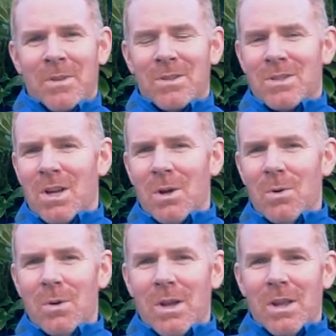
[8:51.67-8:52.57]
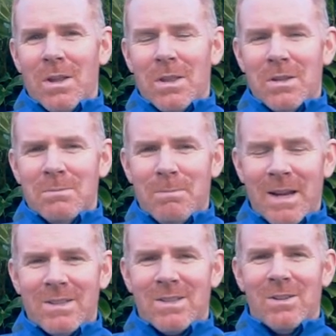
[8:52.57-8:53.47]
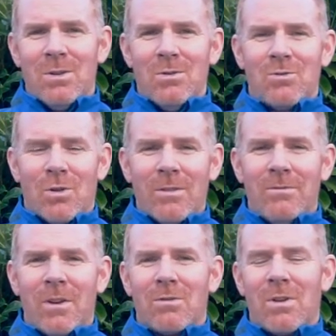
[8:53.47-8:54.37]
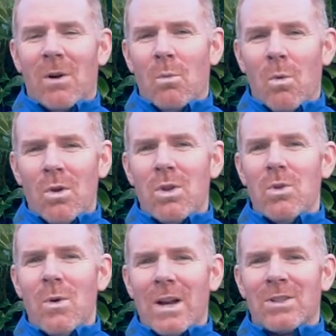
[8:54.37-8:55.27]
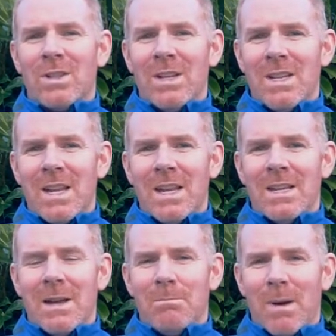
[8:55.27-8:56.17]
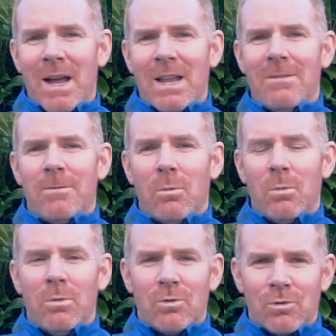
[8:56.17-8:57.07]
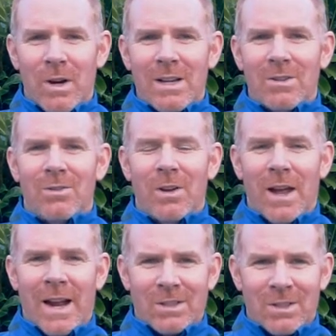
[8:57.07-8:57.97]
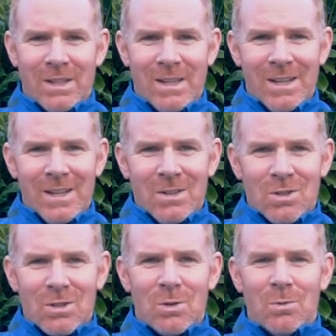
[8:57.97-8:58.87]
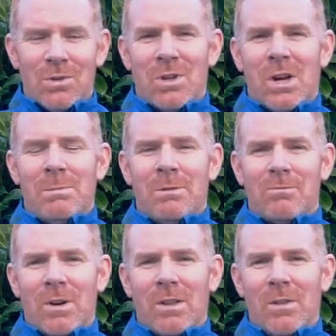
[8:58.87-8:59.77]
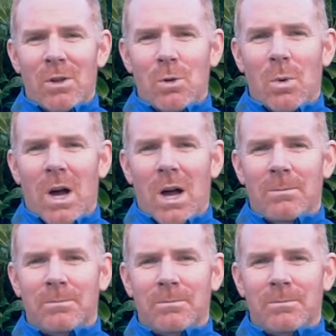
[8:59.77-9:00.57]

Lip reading: So it's best to try and figure out what you actually need and pay for the trainers that actually suit the type of runner that you are.